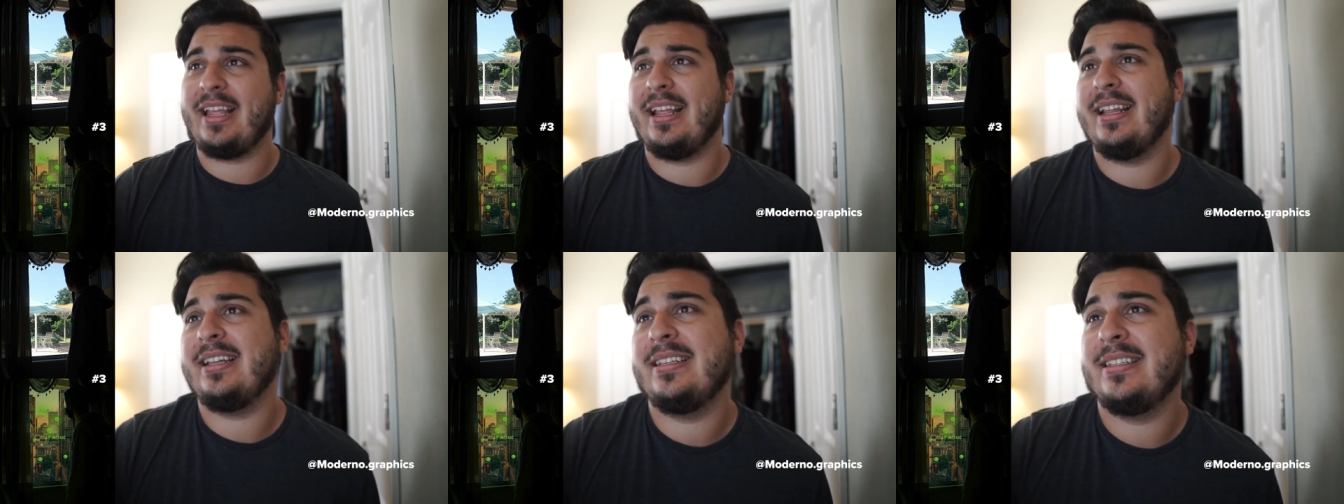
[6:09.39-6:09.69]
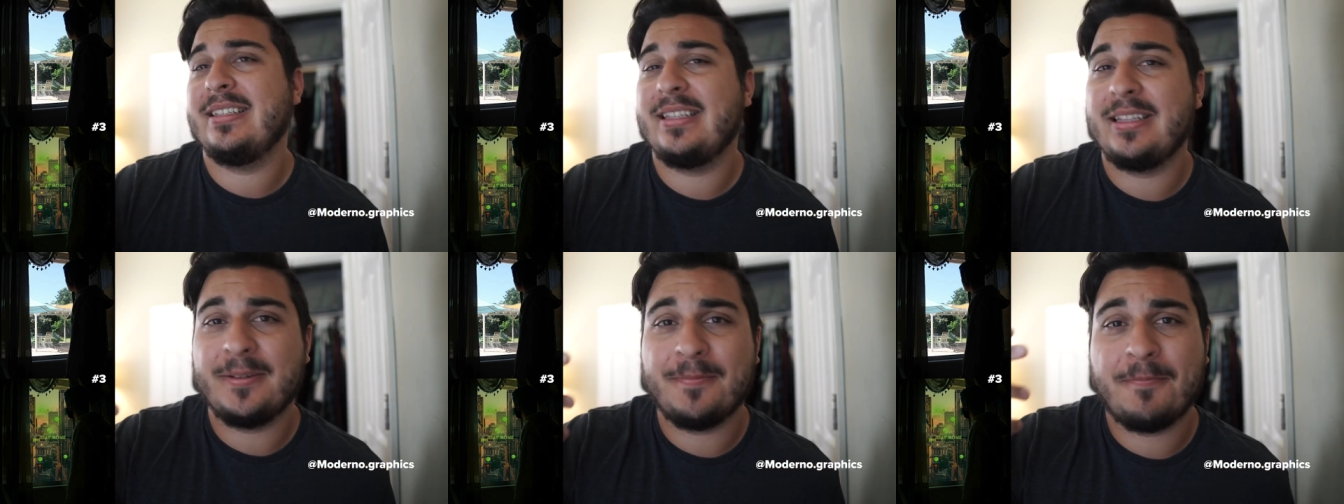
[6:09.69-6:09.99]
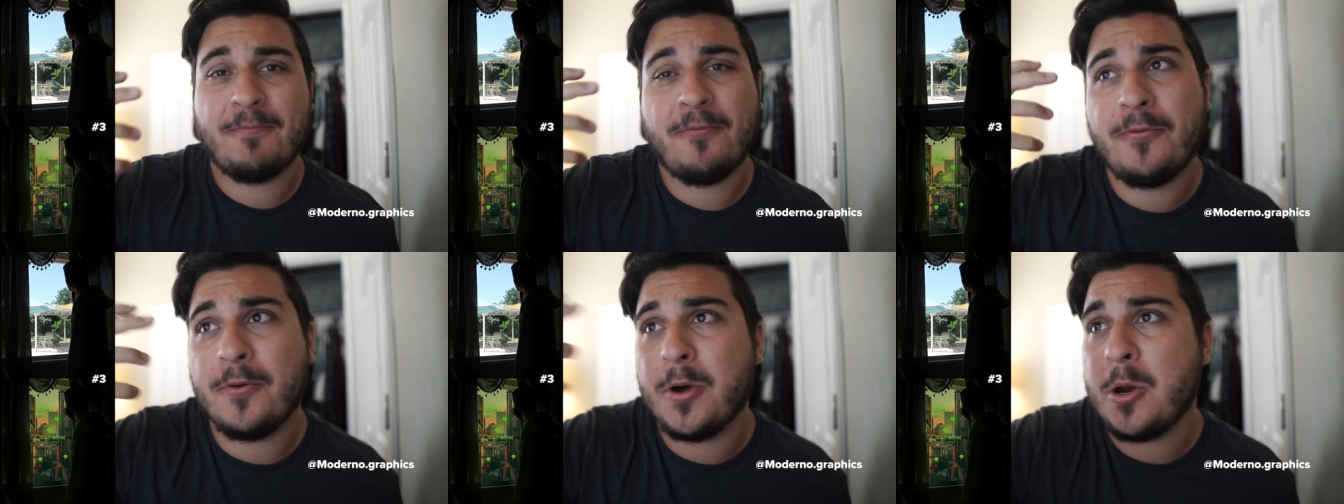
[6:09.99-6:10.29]
and the
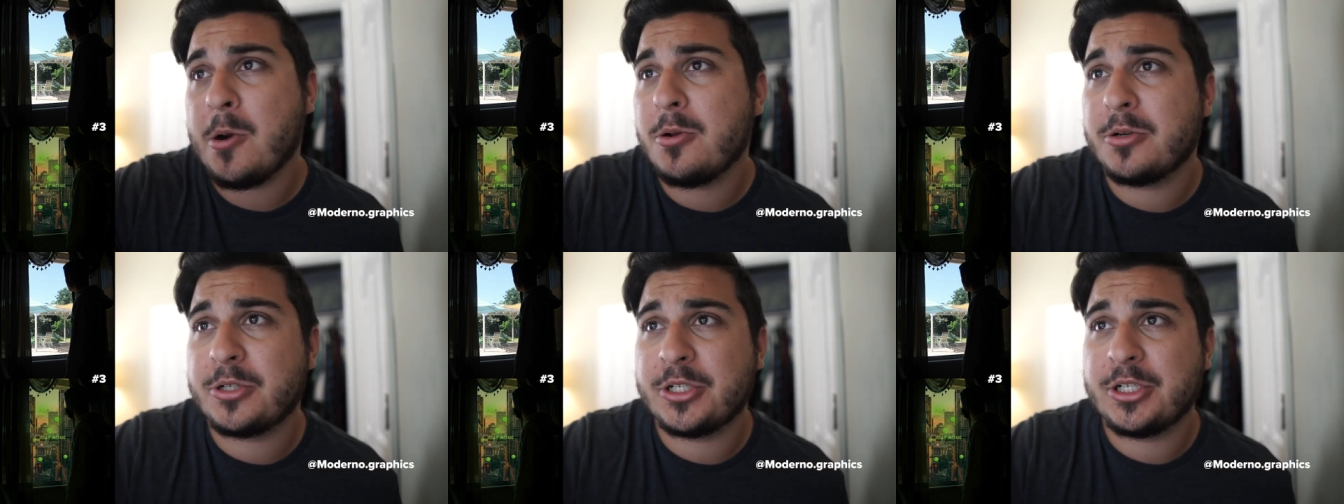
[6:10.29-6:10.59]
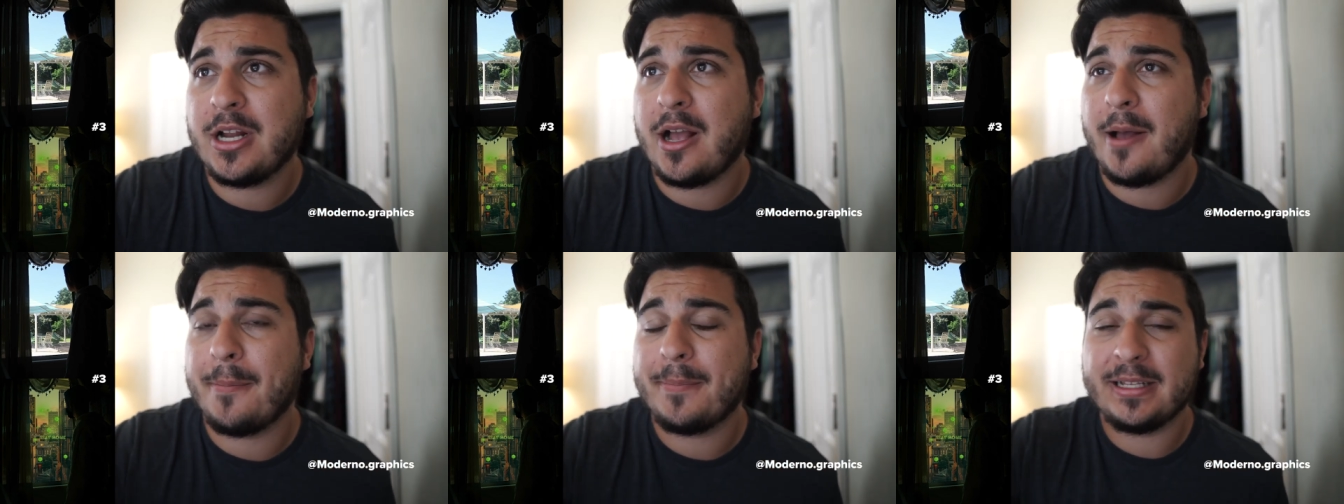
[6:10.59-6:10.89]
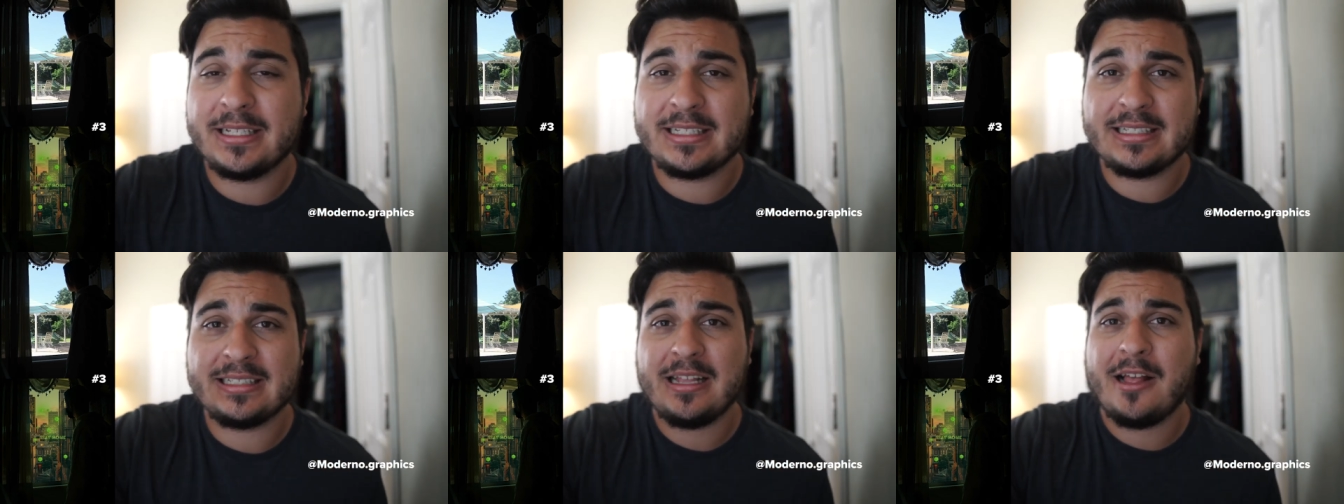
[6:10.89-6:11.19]
Photoshop
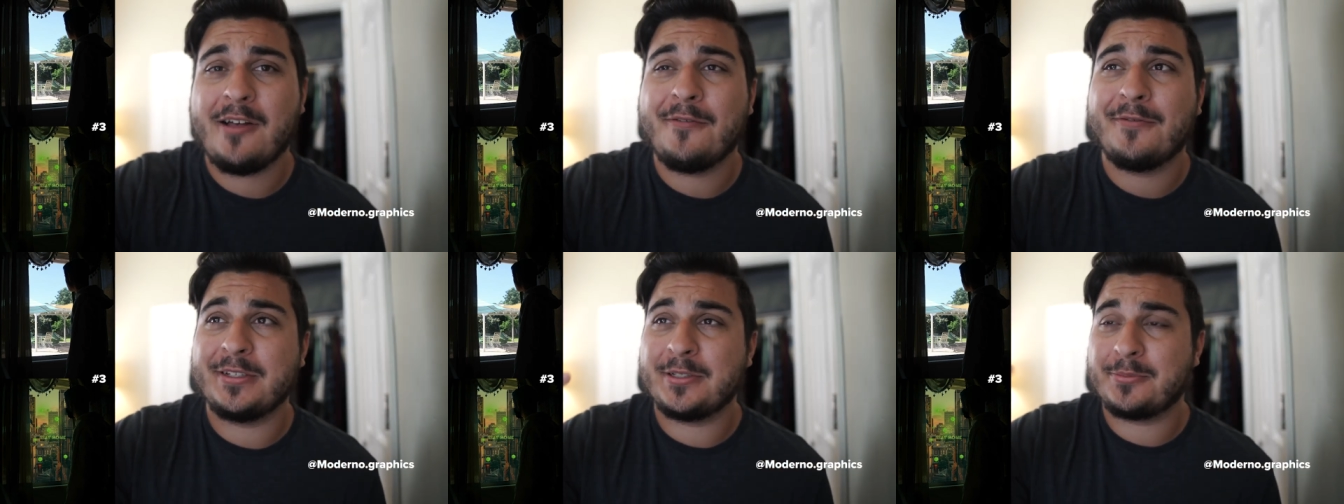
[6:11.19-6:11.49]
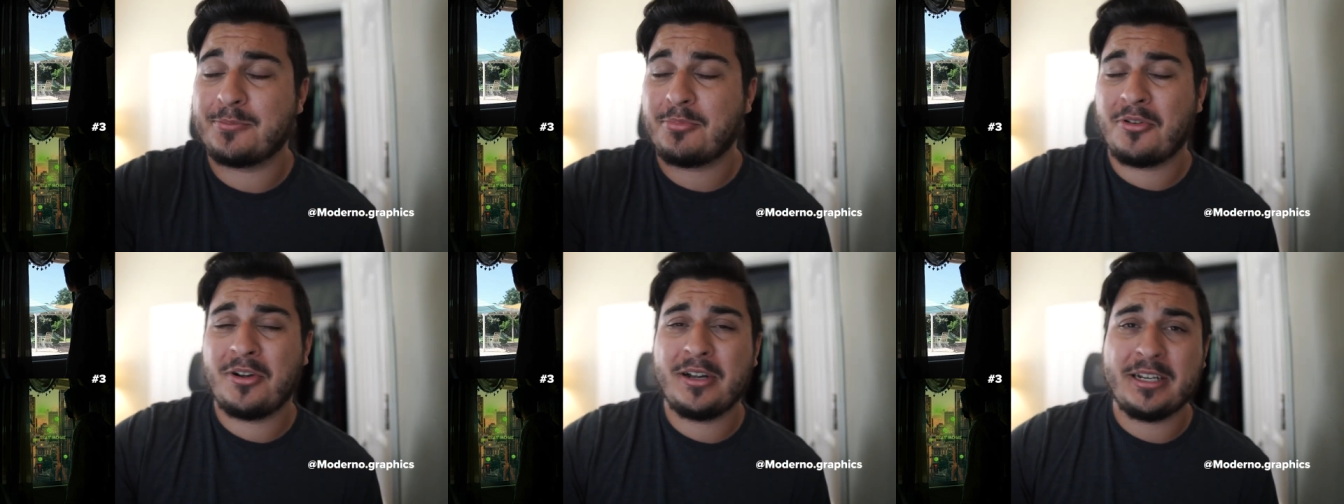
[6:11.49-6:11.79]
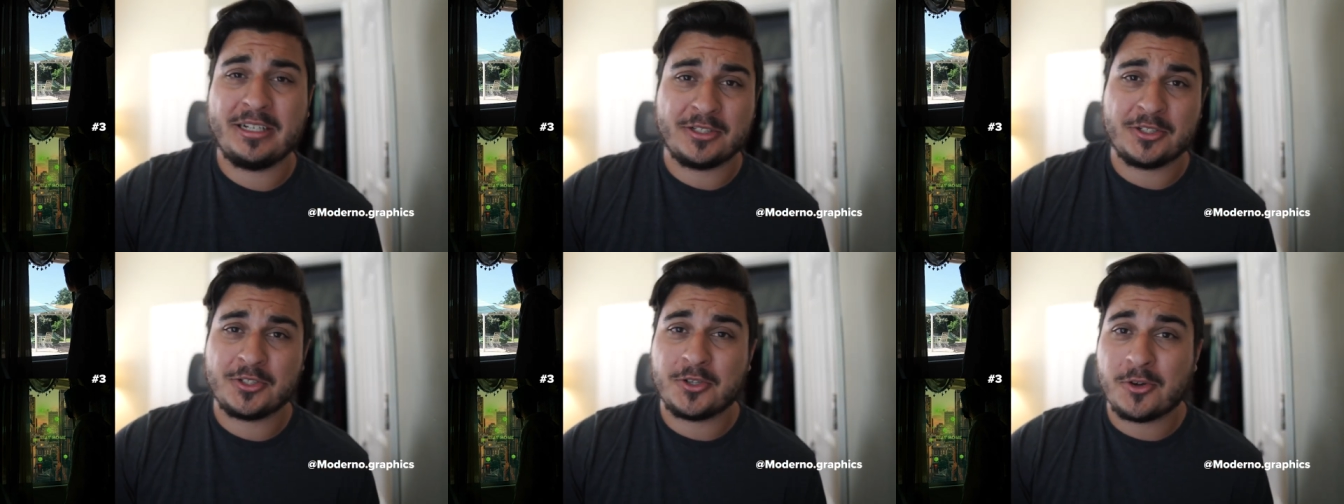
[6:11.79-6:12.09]
itself is
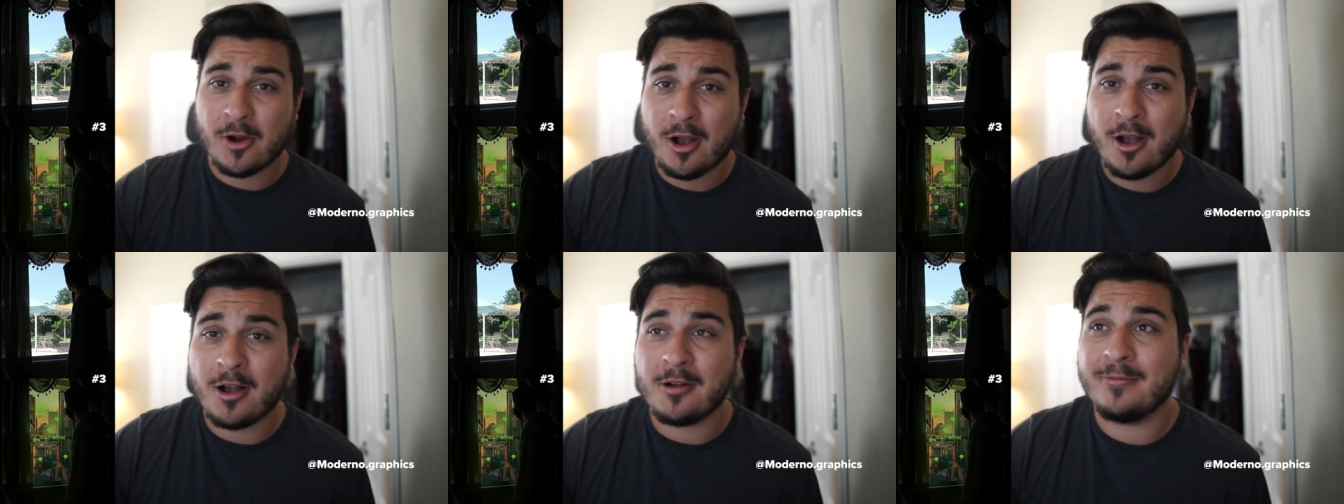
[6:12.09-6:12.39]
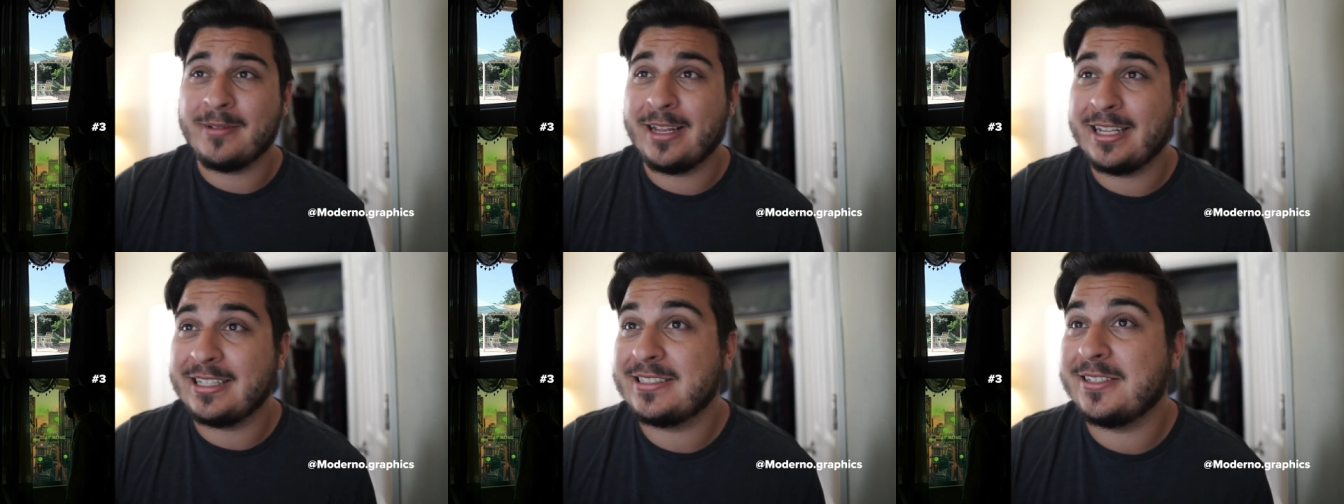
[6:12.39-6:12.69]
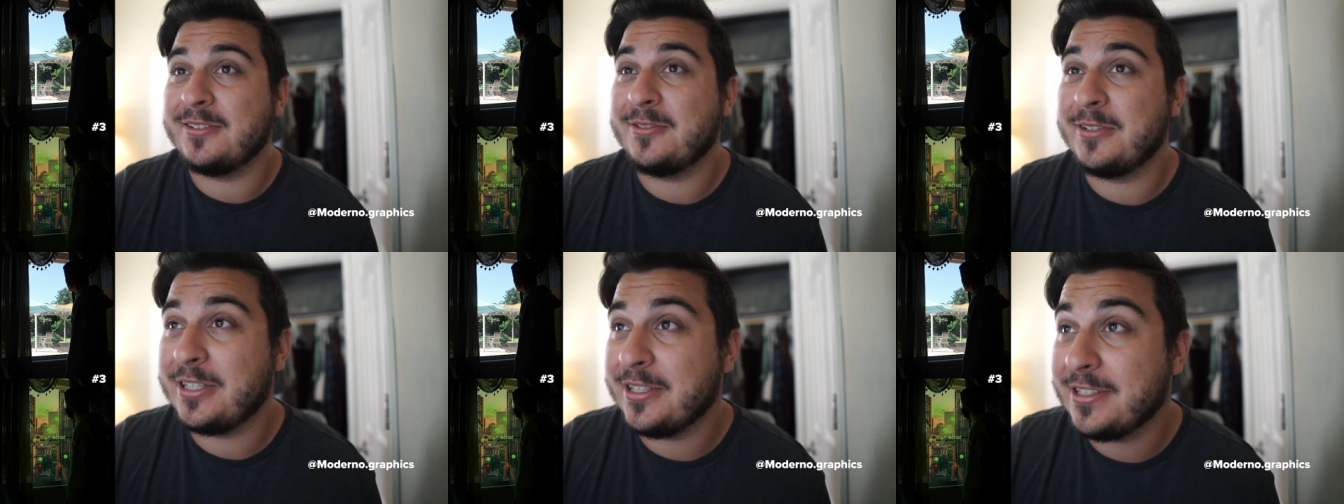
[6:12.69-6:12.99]
pretty strong, man.
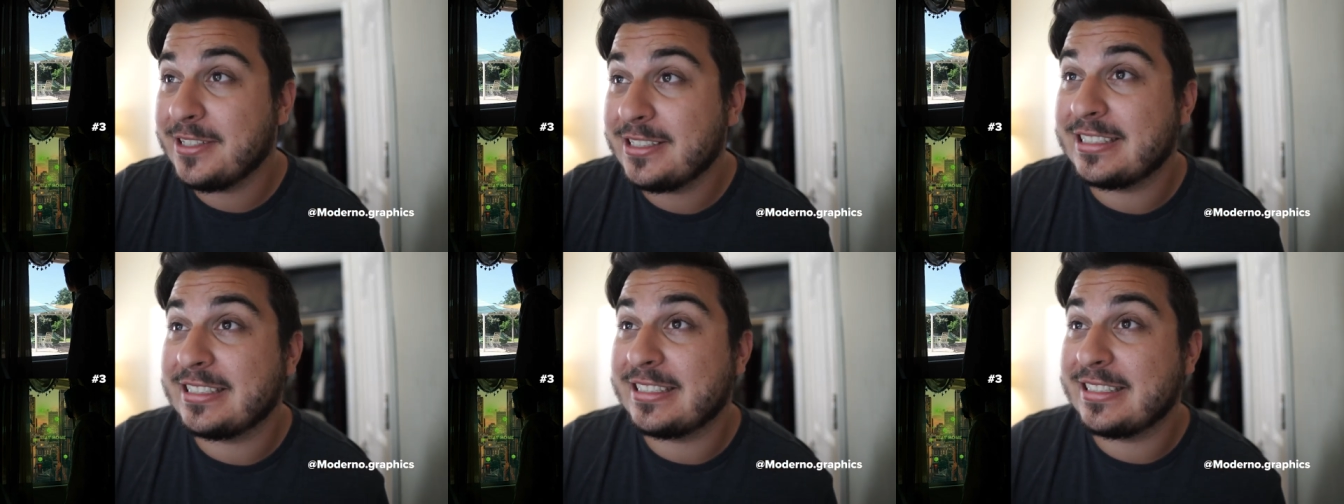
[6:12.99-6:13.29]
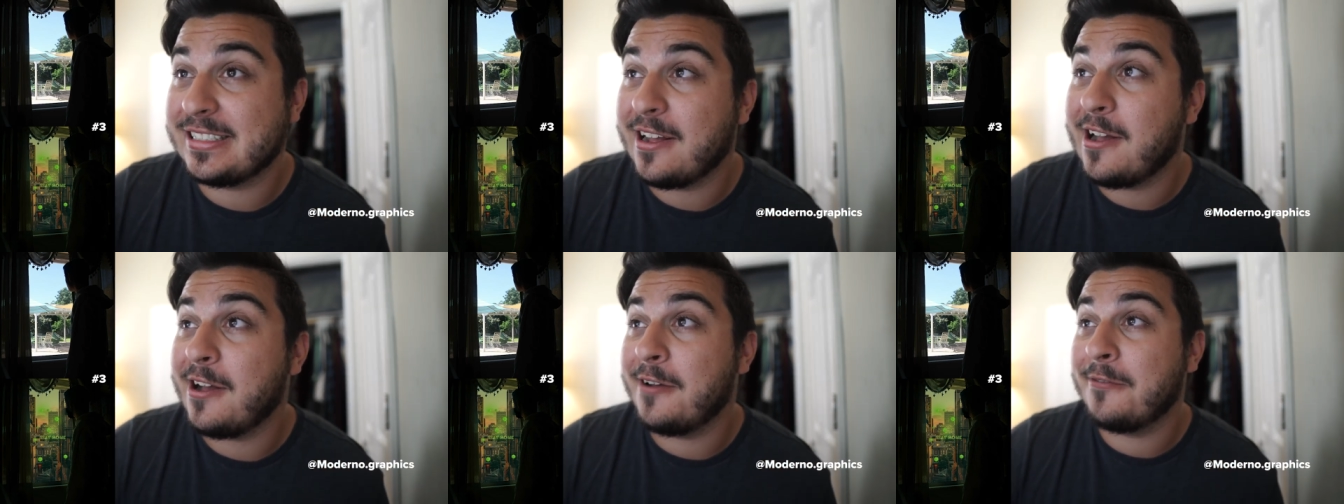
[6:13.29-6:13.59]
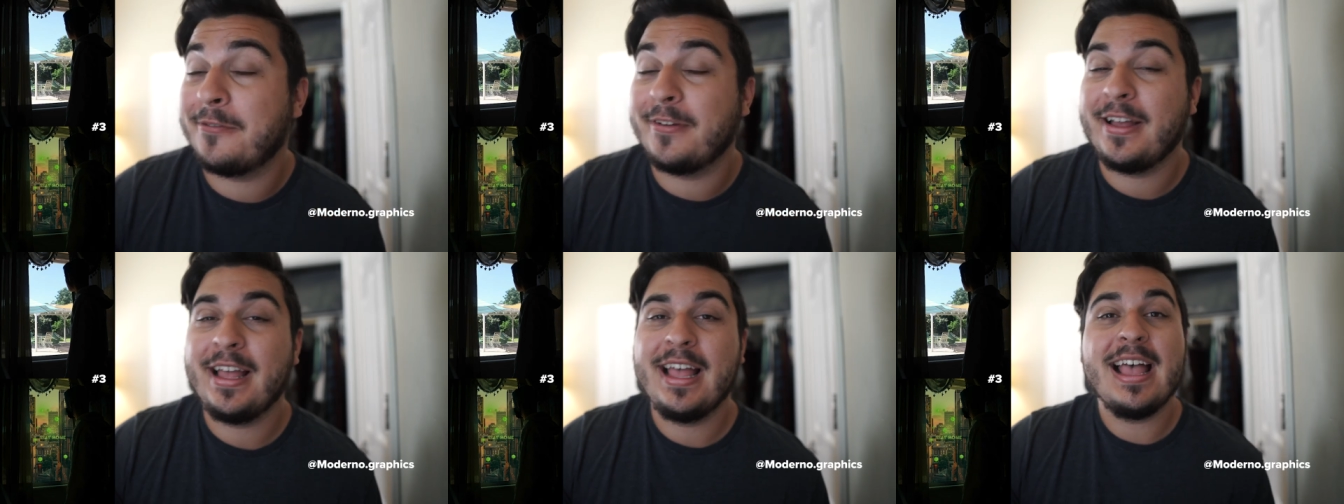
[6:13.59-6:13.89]
So good
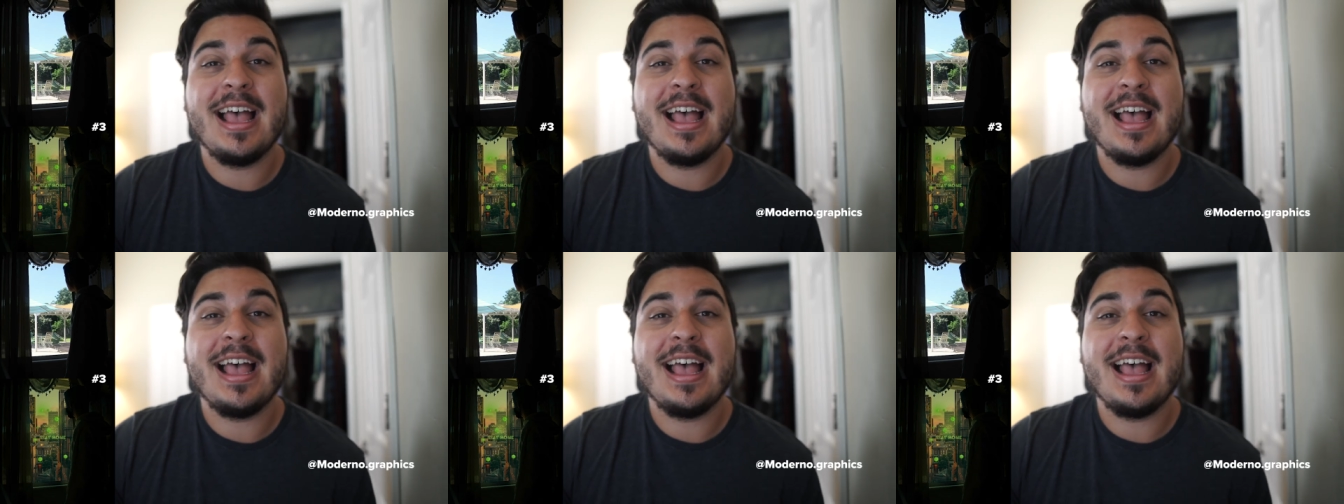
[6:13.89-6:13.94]
stuff.